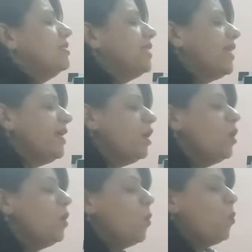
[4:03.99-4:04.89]
See?
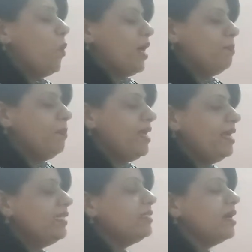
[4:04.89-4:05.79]
One
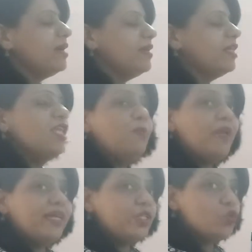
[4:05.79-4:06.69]
blend, another
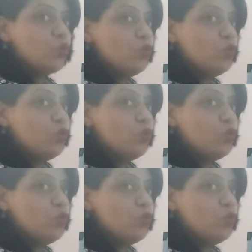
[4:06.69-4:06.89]
blend.